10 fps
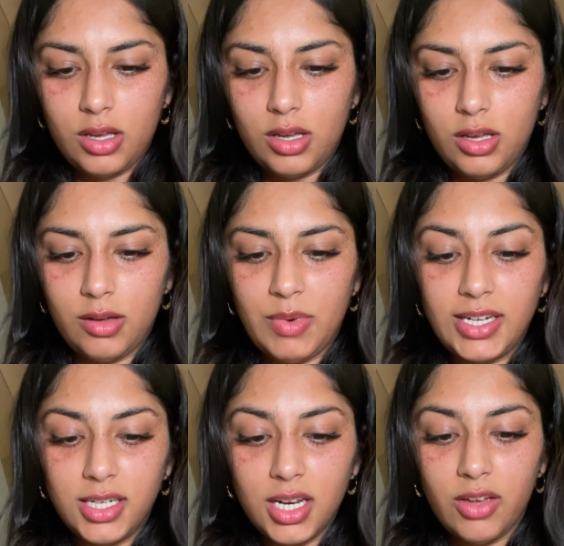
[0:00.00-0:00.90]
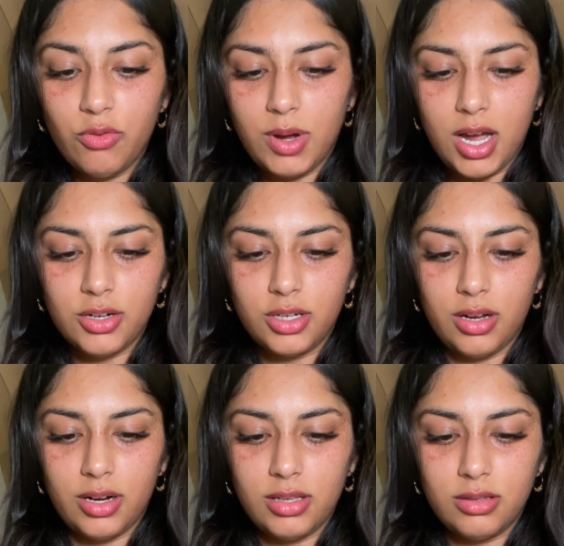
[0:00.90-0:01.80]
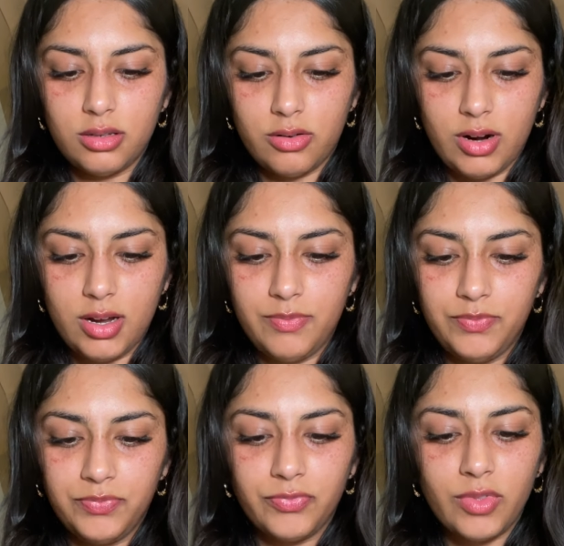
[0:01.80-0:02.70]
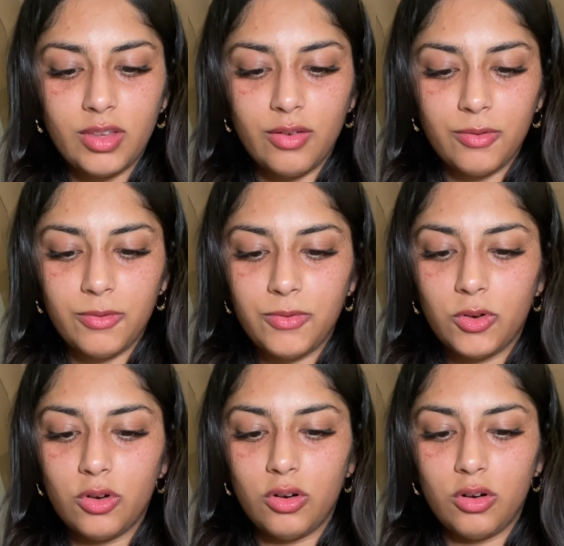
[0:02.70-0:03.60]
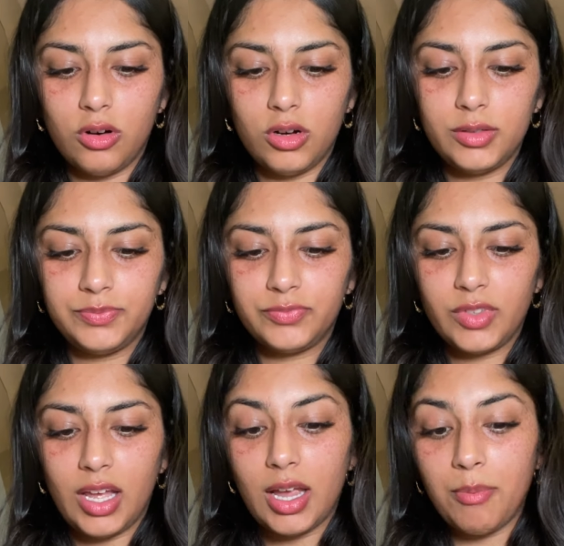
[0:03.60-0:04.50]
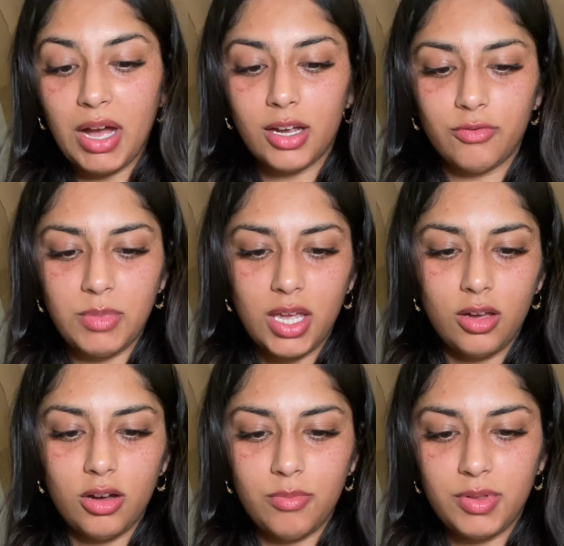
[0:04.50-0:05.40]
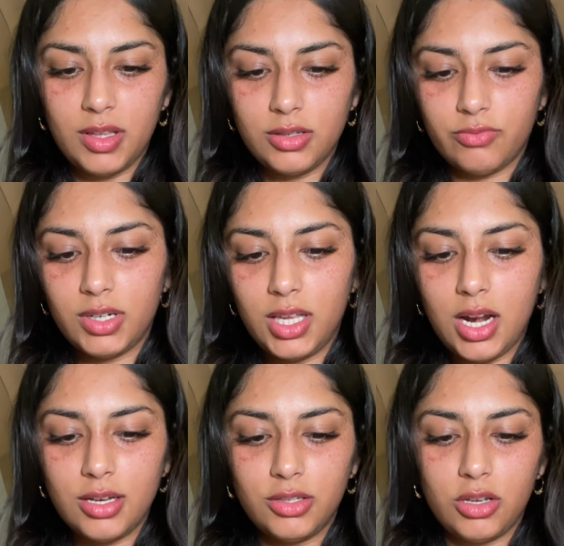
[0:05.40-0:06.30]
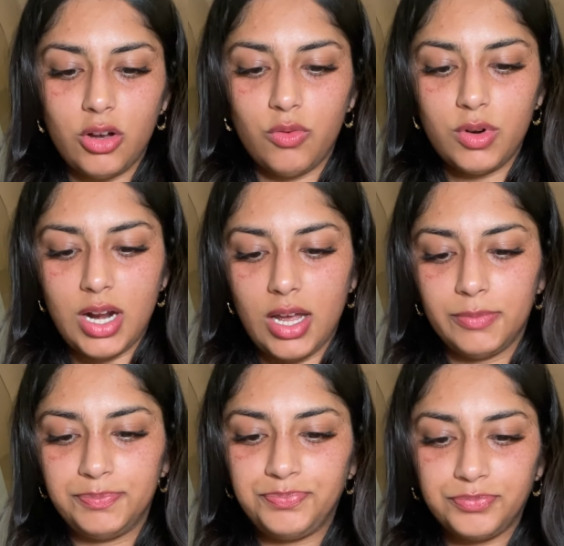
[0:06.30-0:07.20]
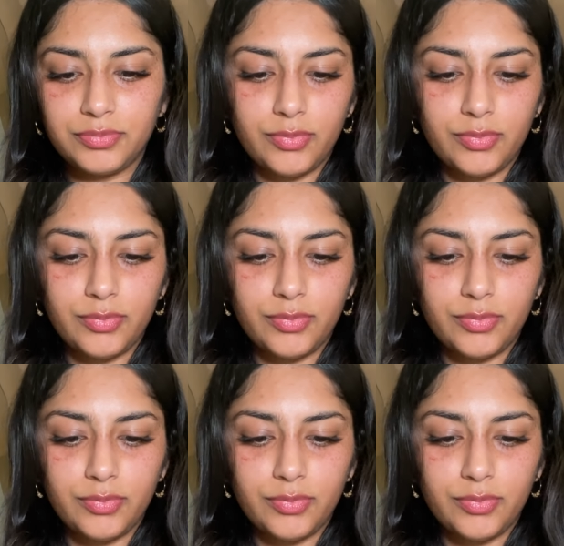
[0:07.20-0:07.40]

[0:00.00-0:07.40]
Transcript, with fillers: Um, I did a giveaway actually on Instagram for like a bag of makeup. And this really nice girl won it.